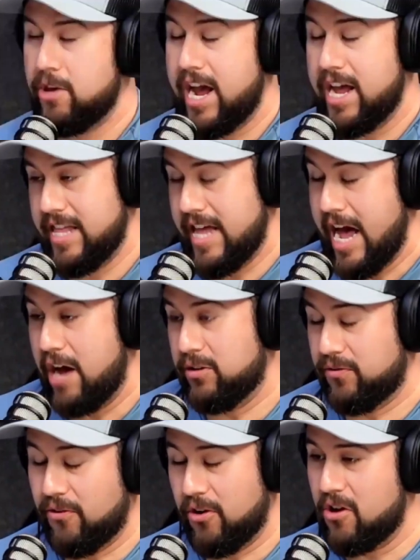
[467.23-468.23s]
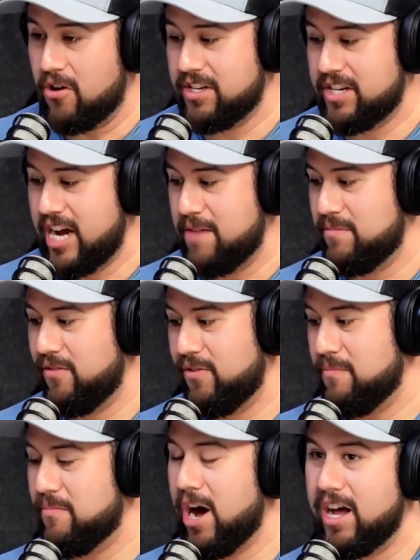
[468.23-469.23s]
you had the house for a long time, but if
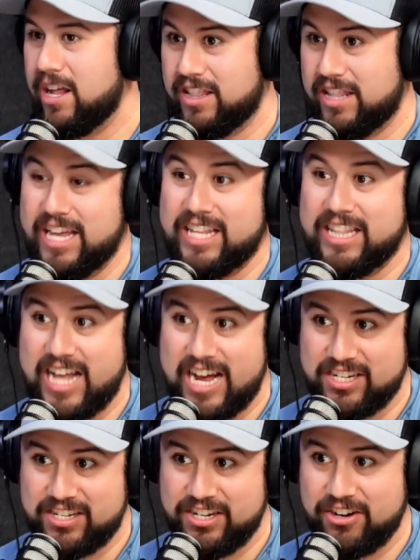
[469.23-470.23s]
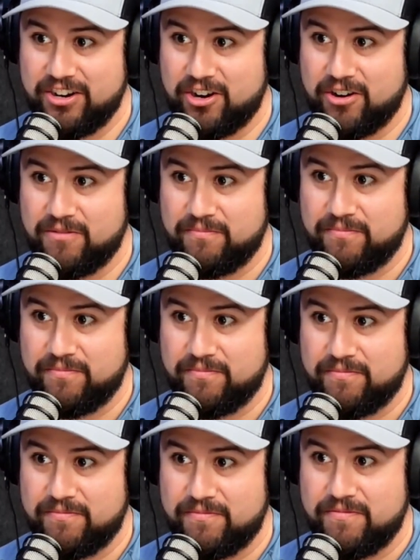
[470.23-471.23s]
you bought like last year,
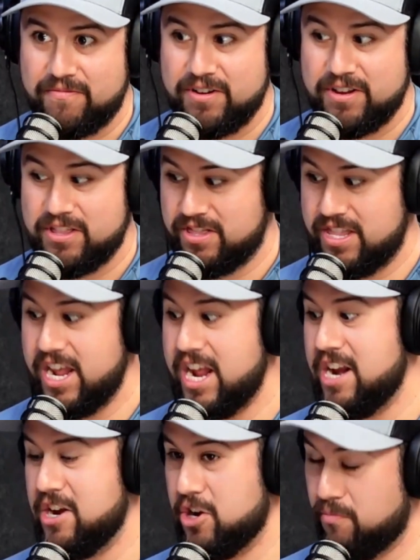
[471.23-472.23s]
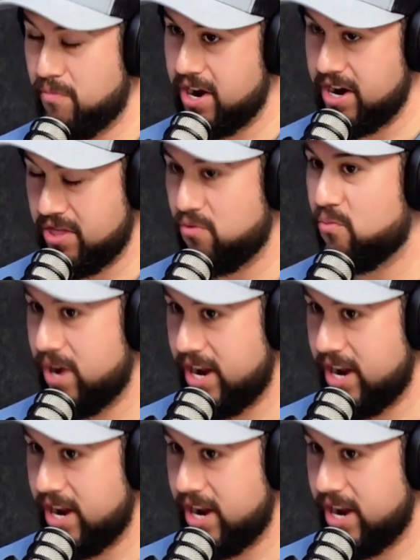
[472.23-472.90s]
then you're probably in the